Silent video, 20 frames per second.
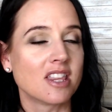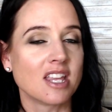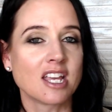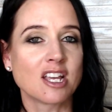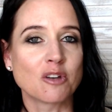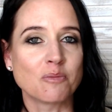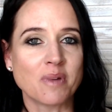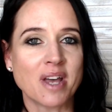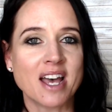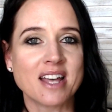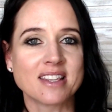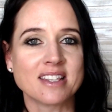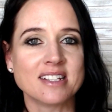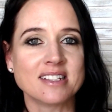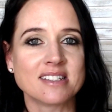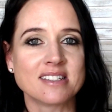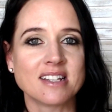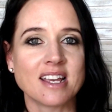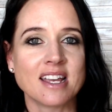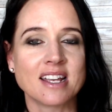think about
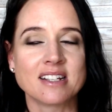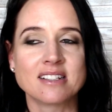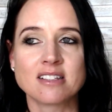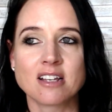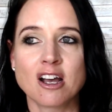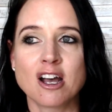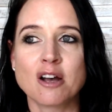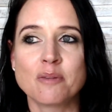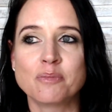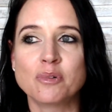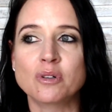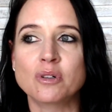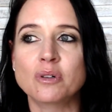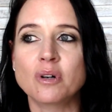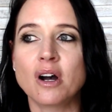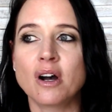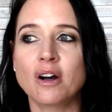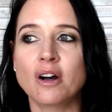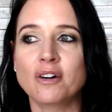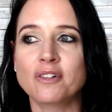this
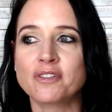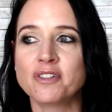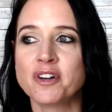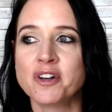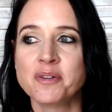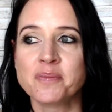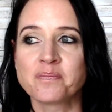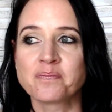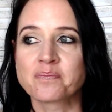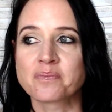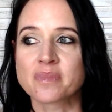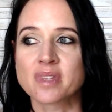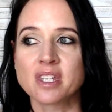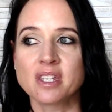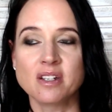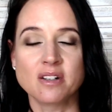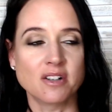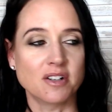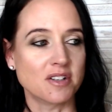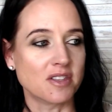example of,
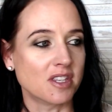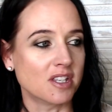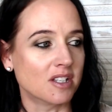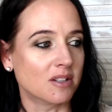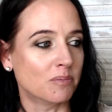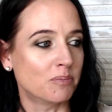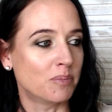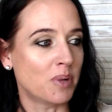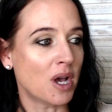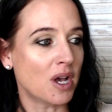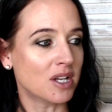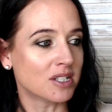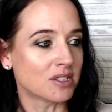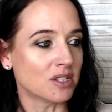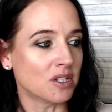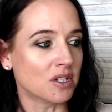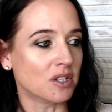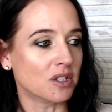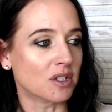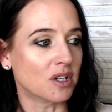the
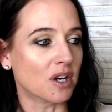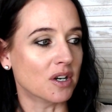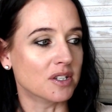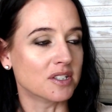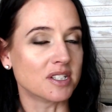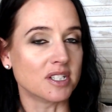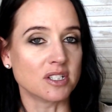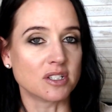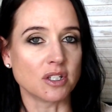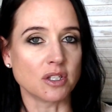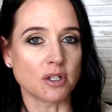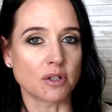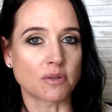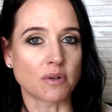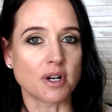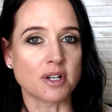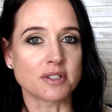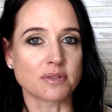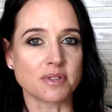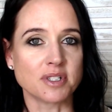person who goes into the
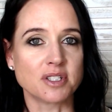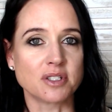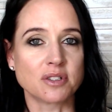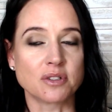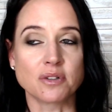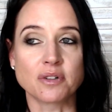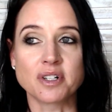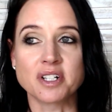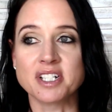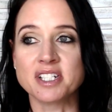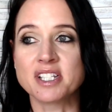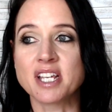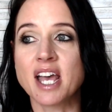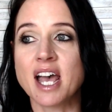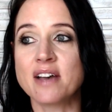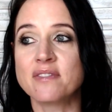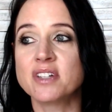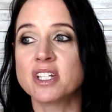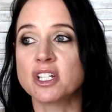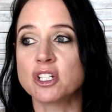grocery store and is
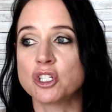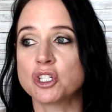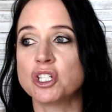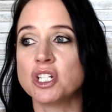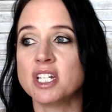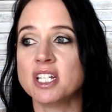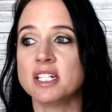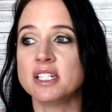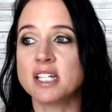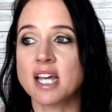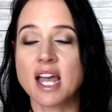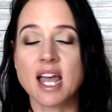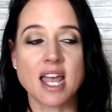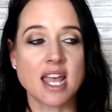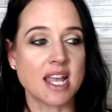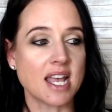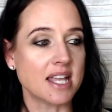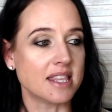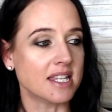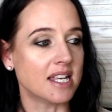having a shitty
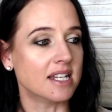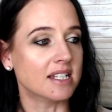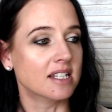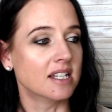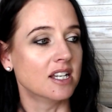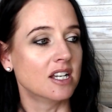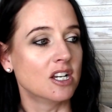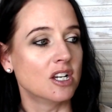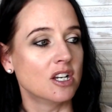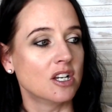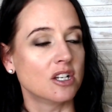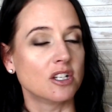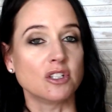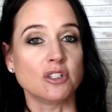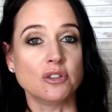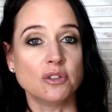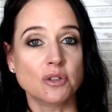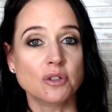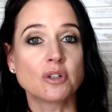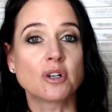day, and then
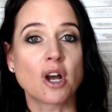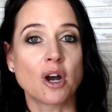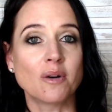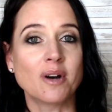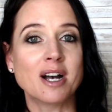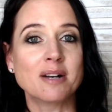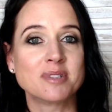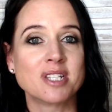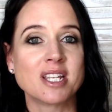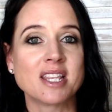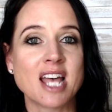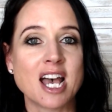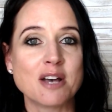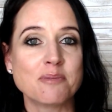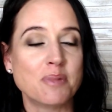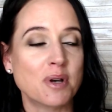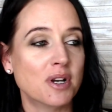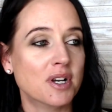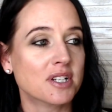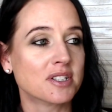you go up to
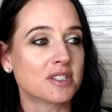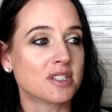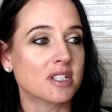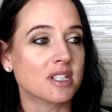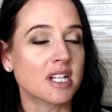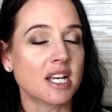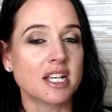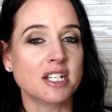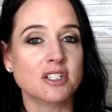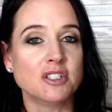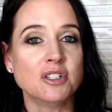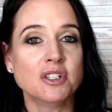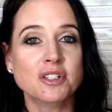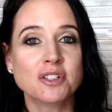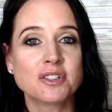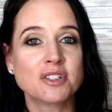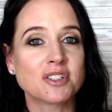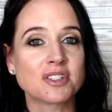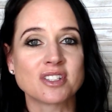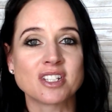that person and
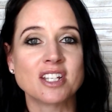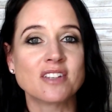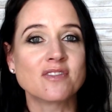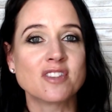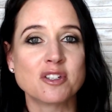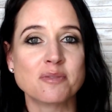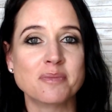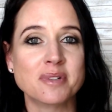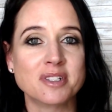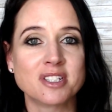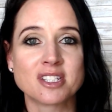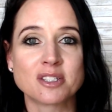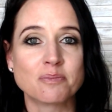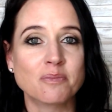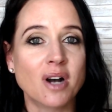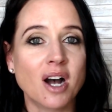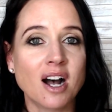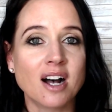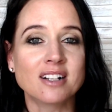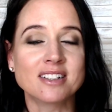you just give them a
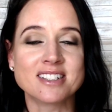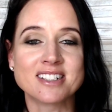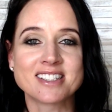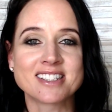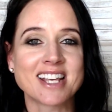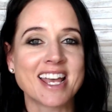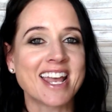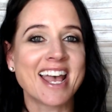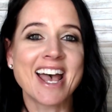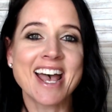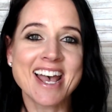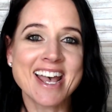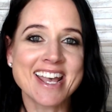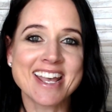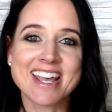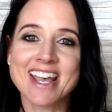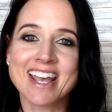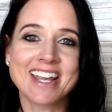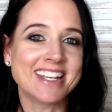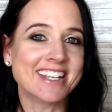smile and say,
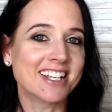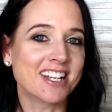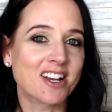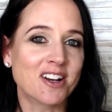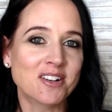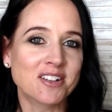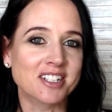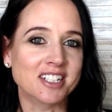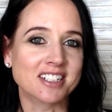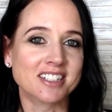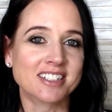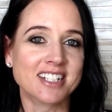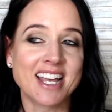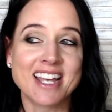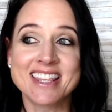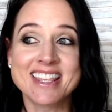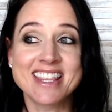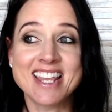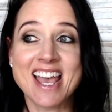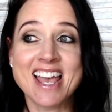hey, how you going?
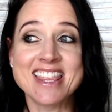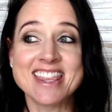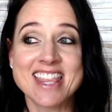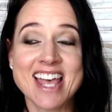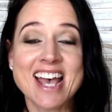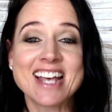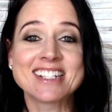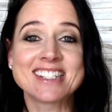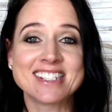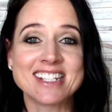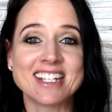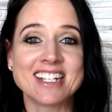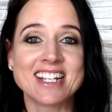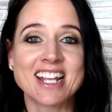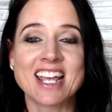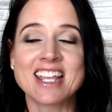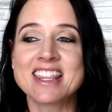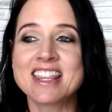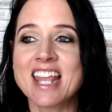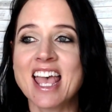And that's
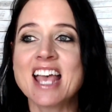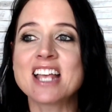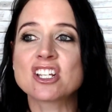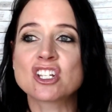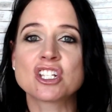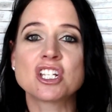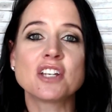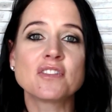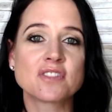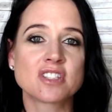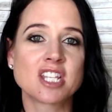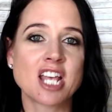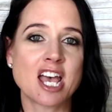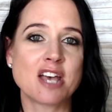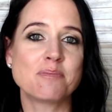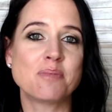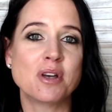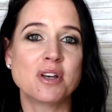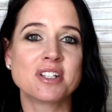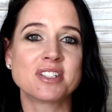it. And that shifts
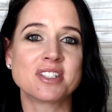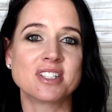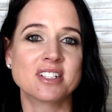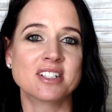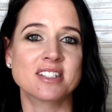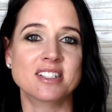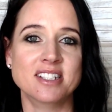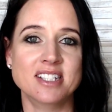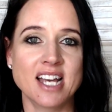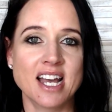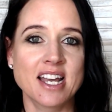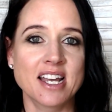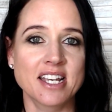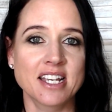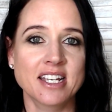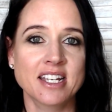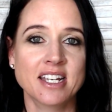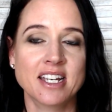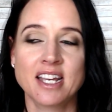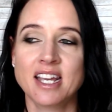that person's
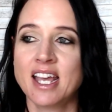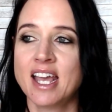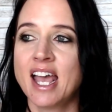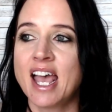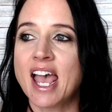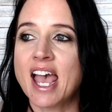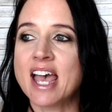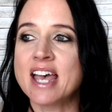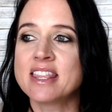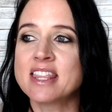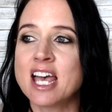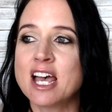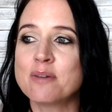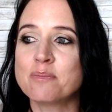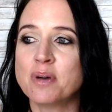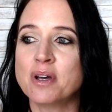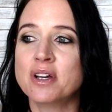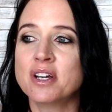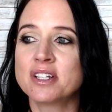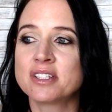day. And
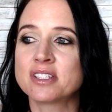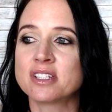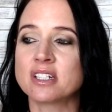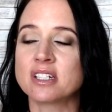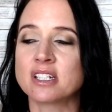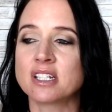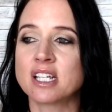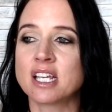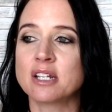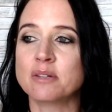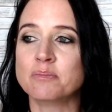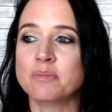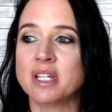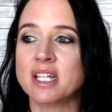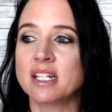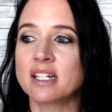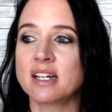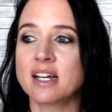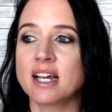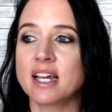that person can
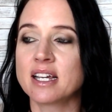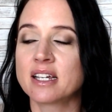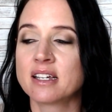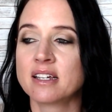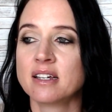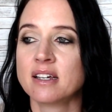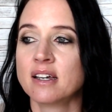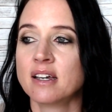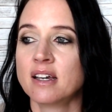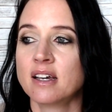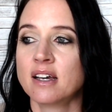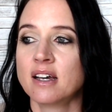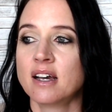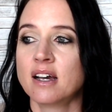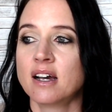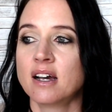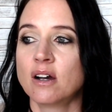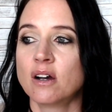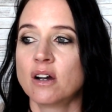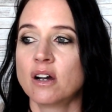be like,
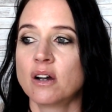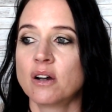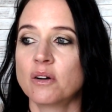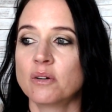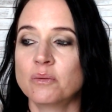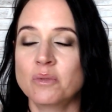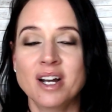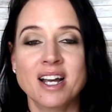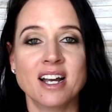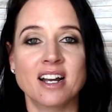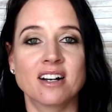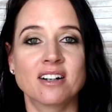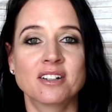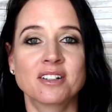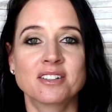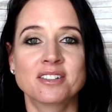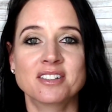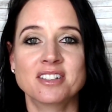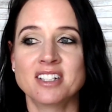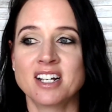
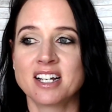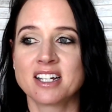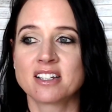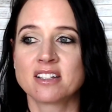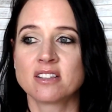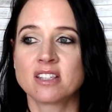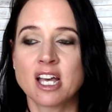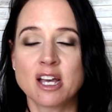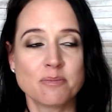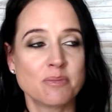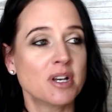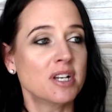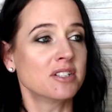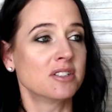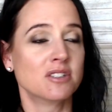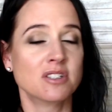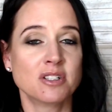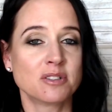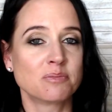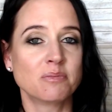wow, like that
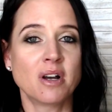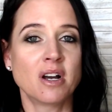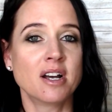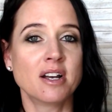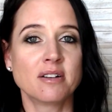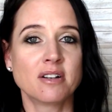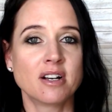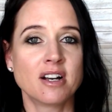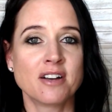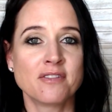person just, I